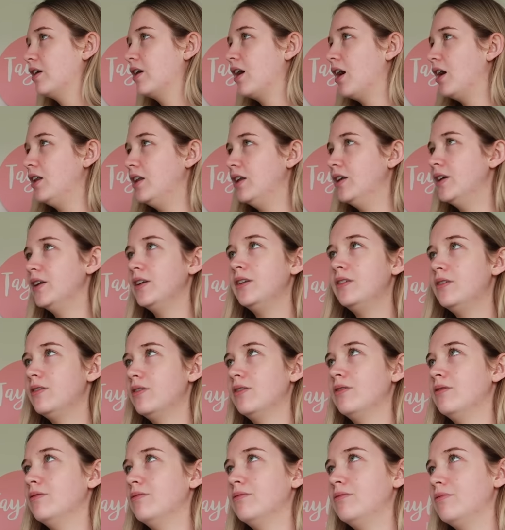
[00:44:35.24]
colored
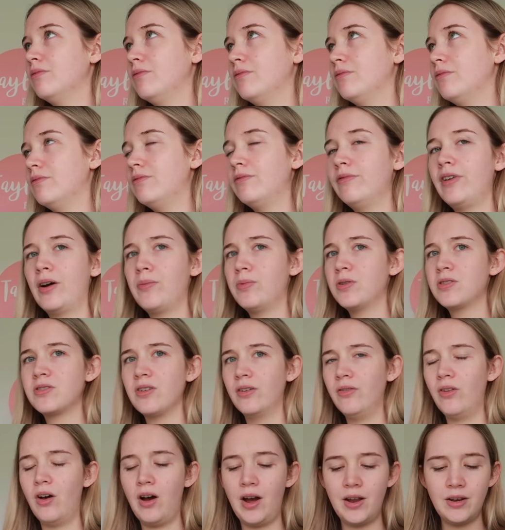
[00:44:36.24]
fabrics
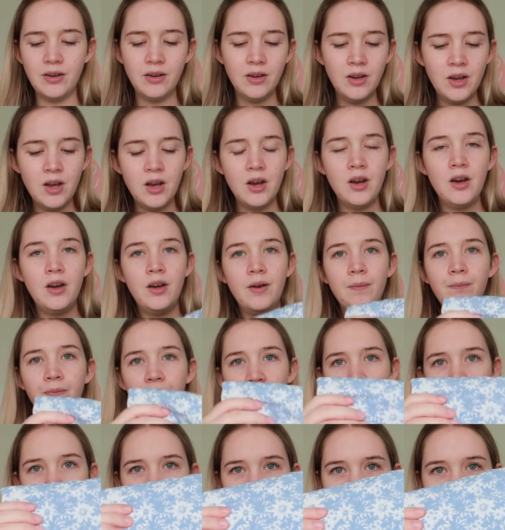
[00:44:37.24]
online.
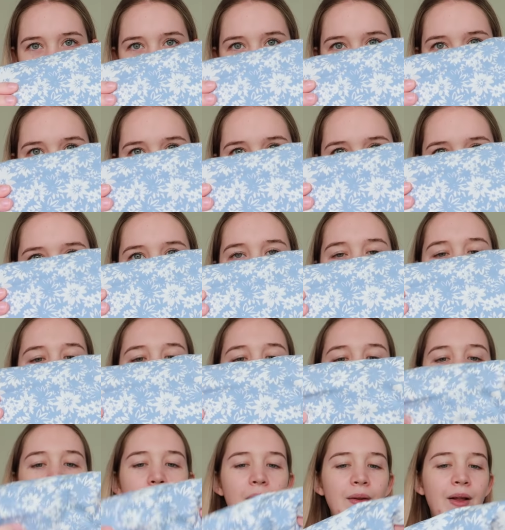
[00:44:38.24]
Got this one. I
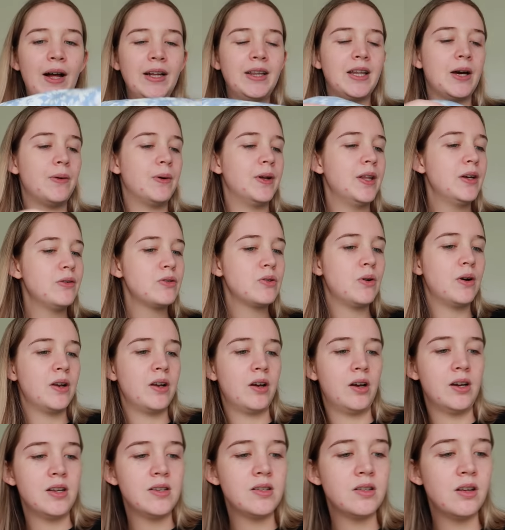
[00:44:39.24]
quite like that one. That's quite
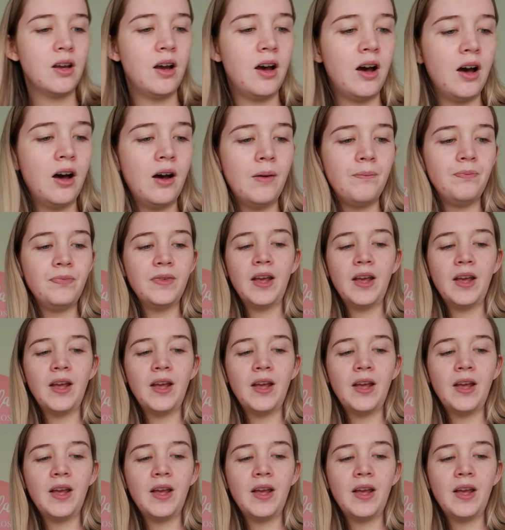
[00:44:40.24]
nice. As